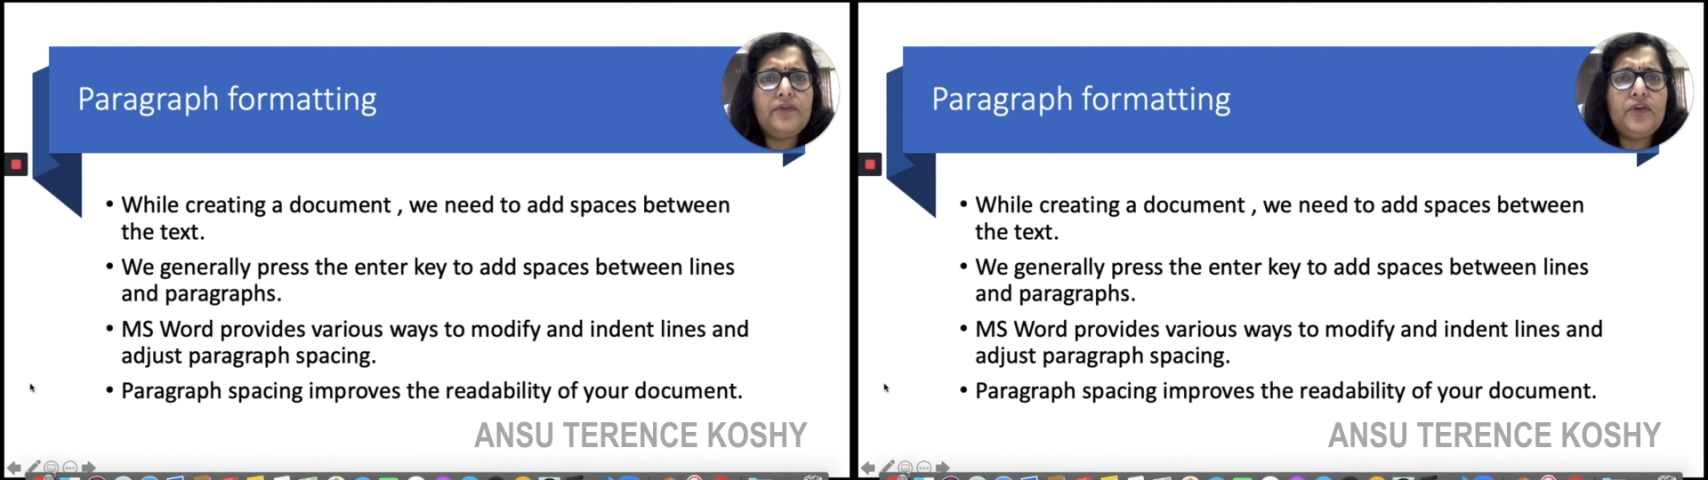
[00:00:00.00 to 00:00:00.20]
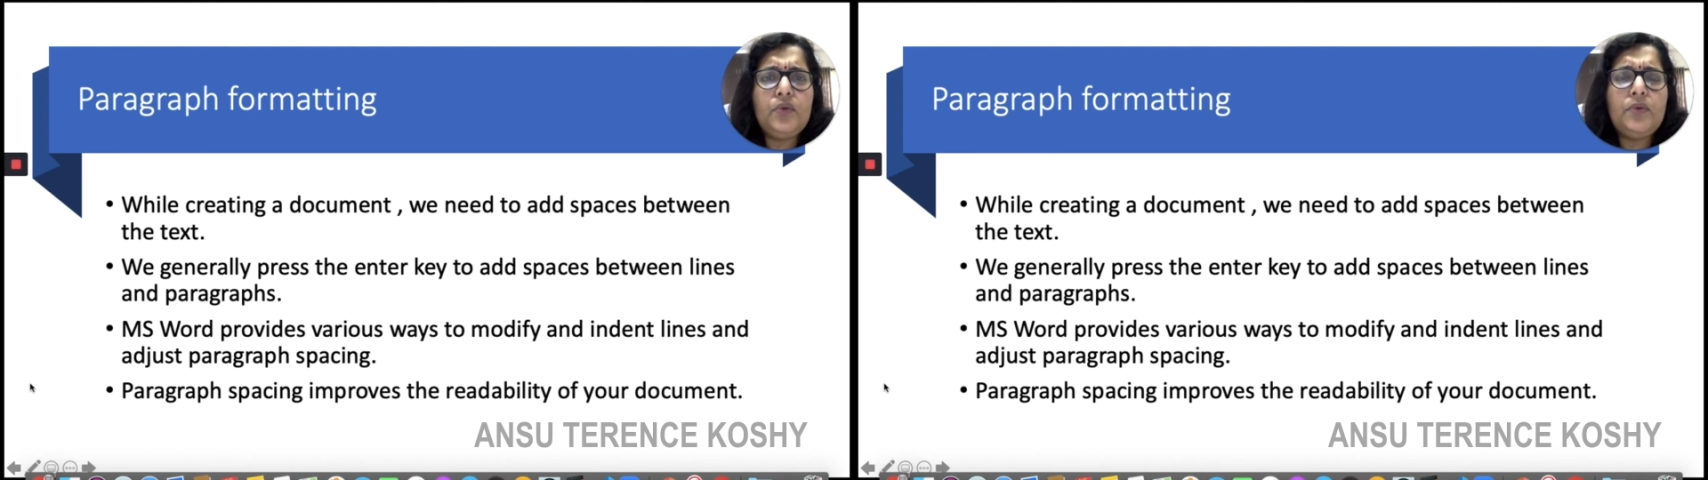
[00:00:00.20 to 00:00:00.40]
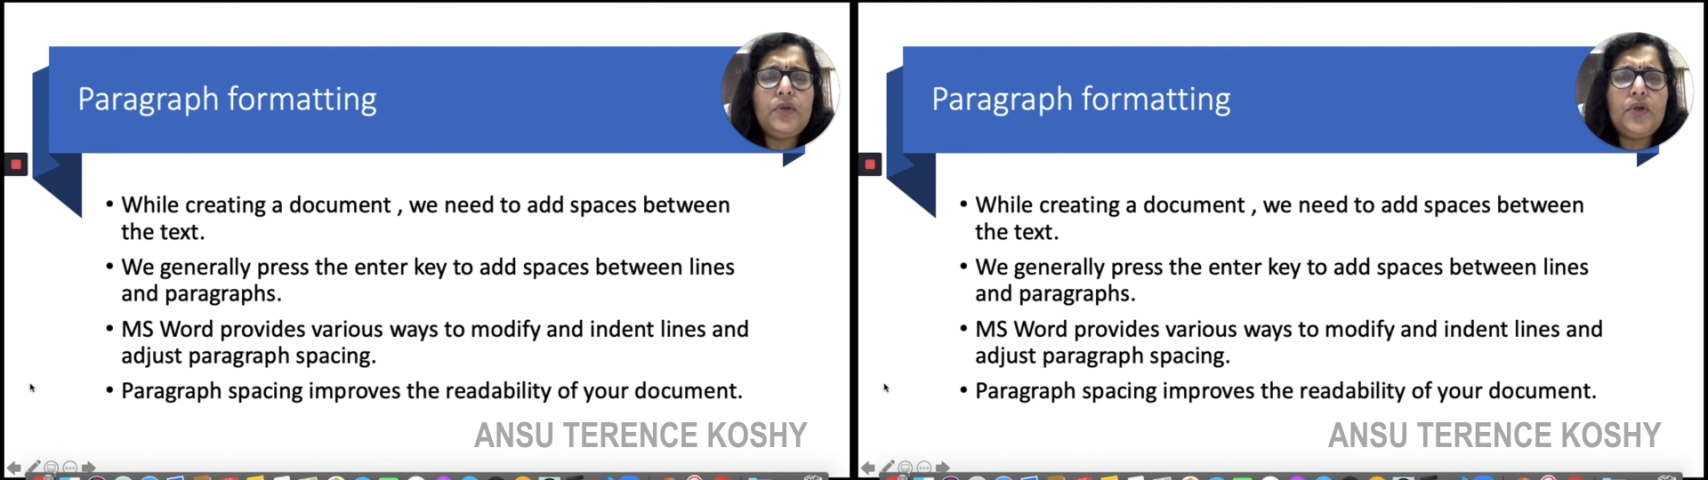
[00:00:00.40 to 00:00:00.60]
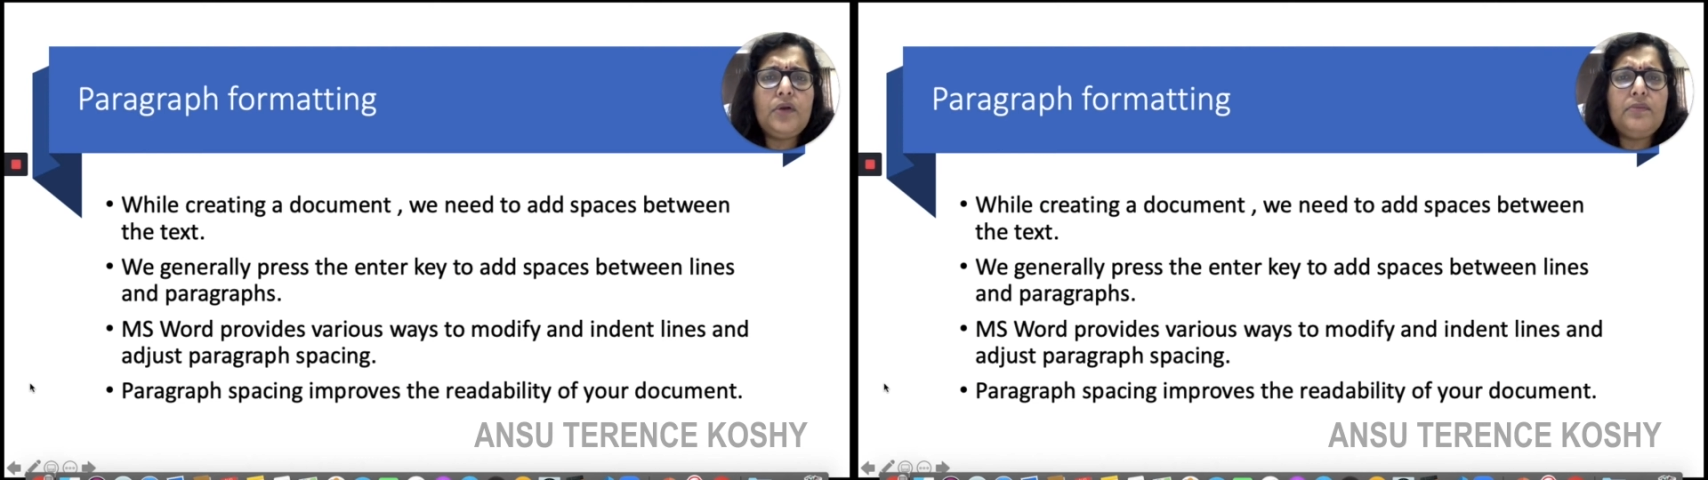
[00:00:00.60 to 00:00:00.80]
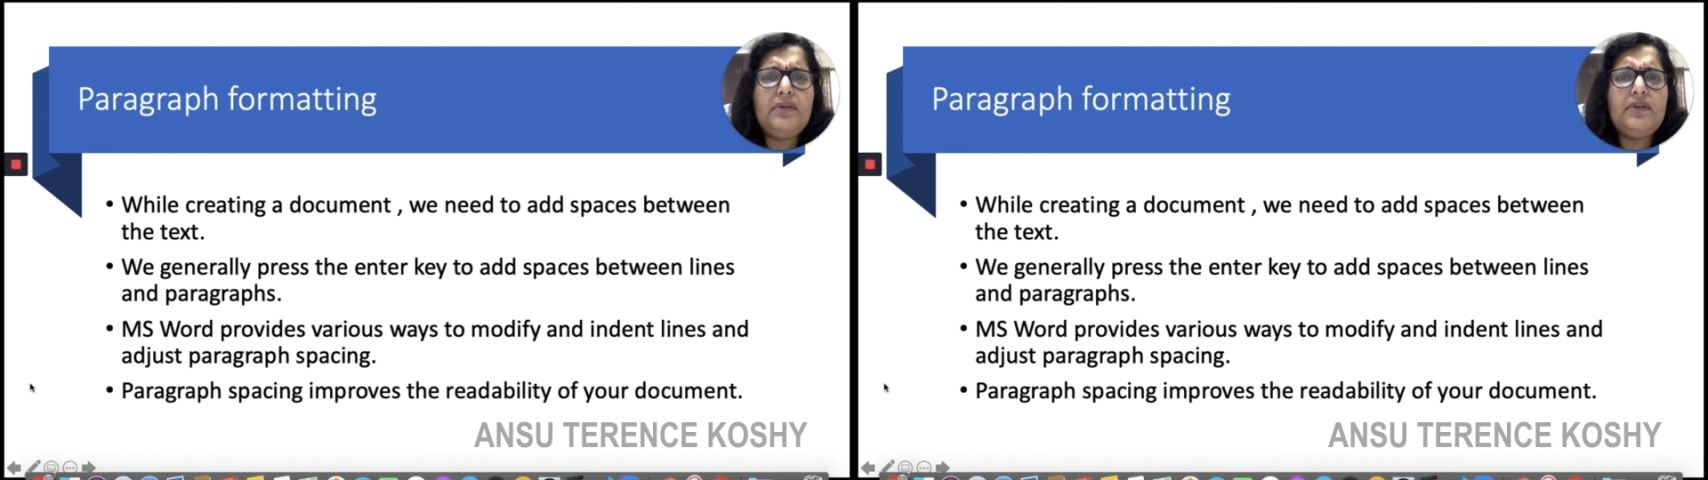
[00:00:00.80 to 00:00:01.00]
you will
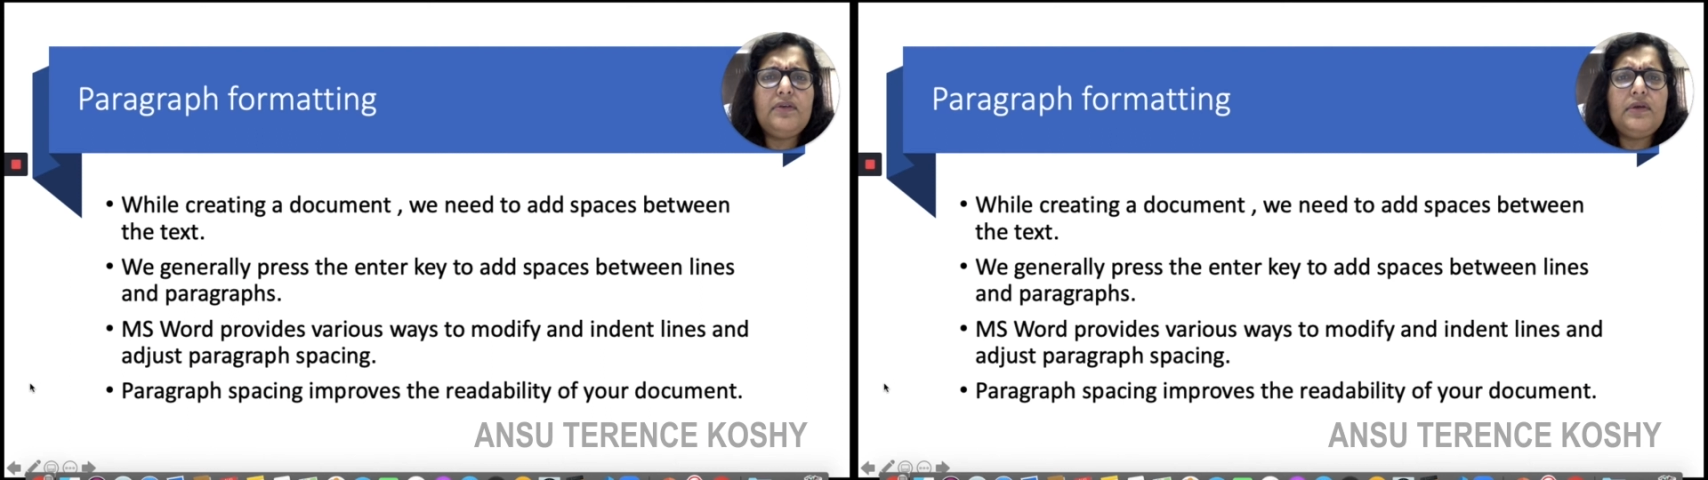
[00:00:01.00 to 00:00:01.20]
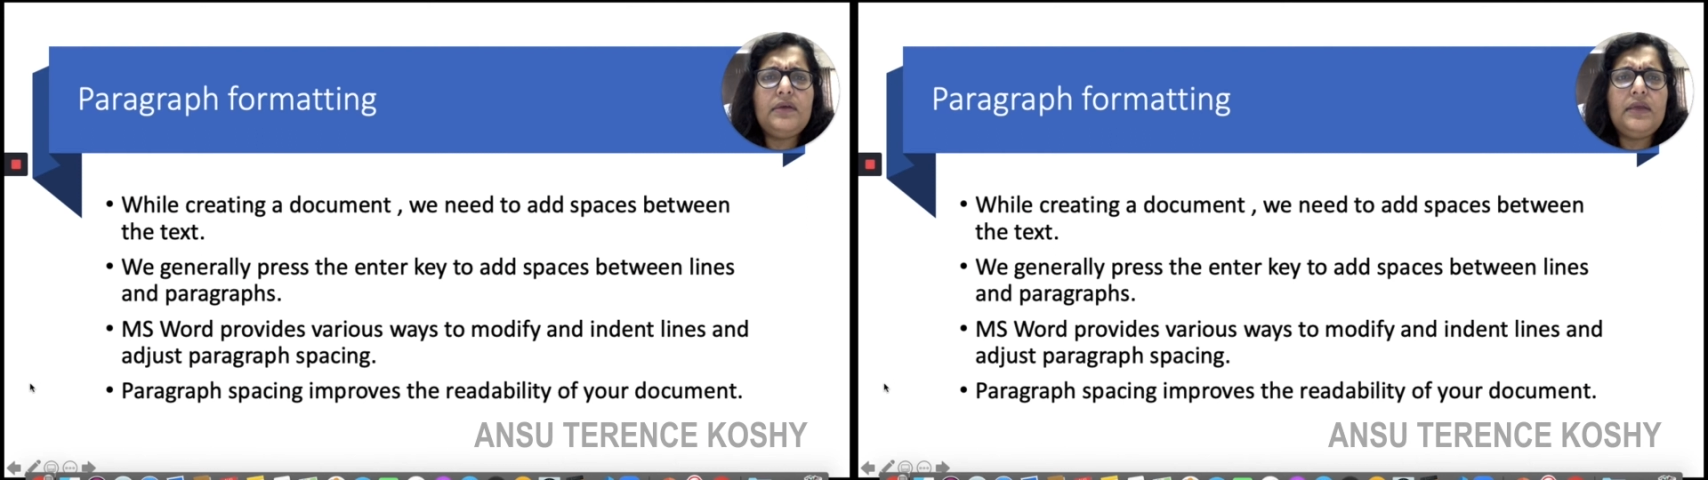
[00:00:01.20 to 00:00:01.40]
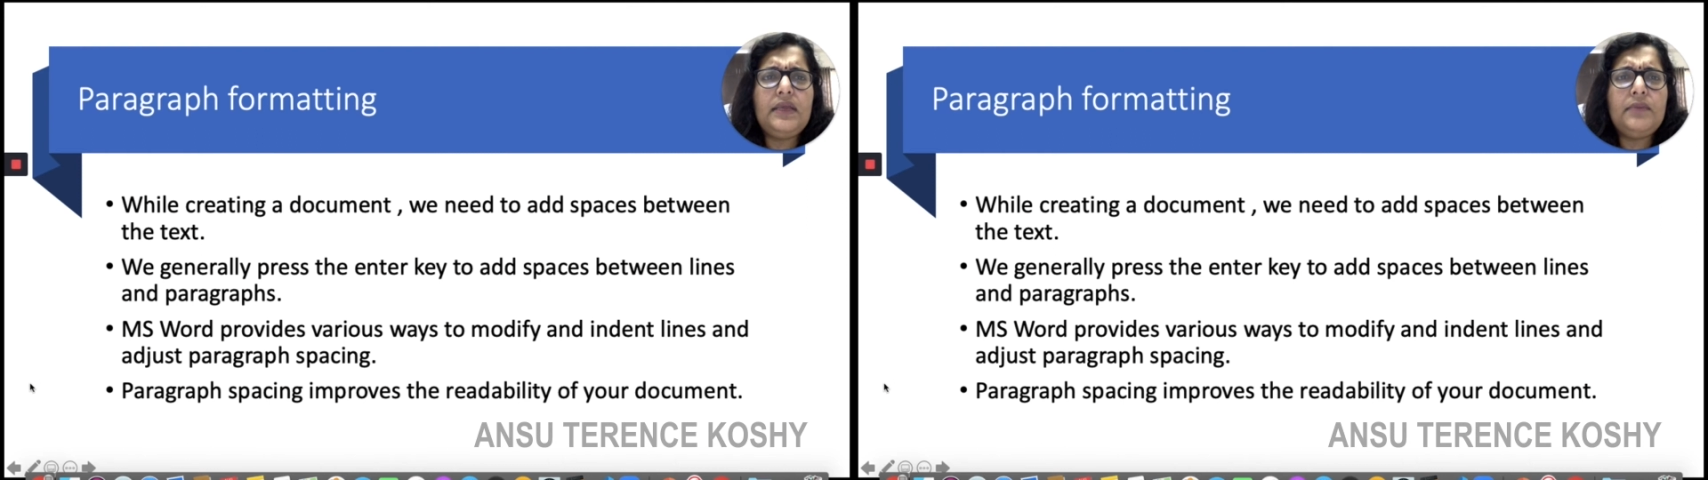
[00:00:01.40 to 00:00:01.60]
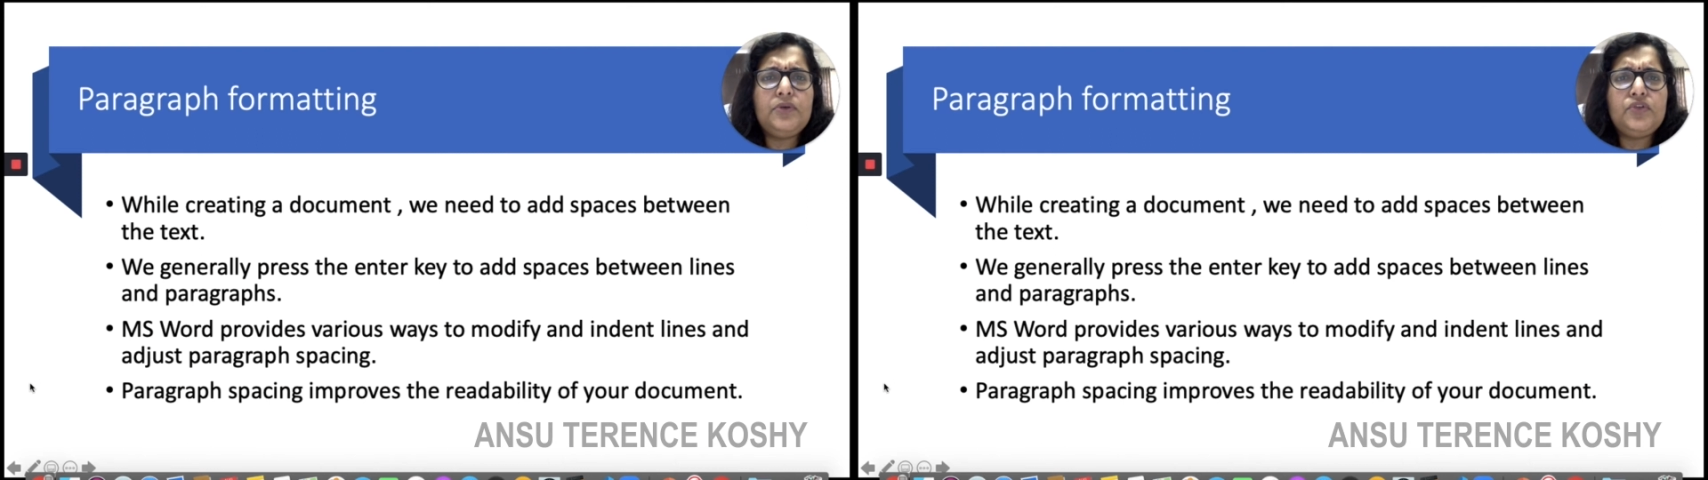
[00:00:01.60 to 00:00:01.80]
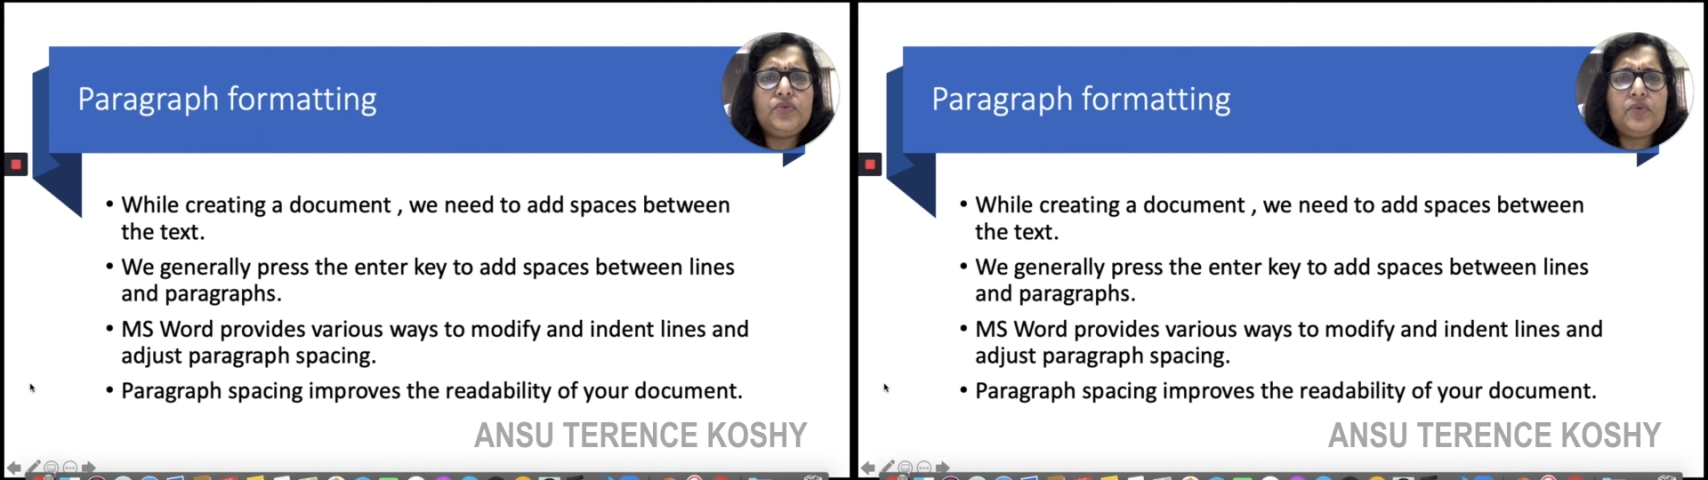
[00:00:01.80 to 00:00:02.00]
not be able to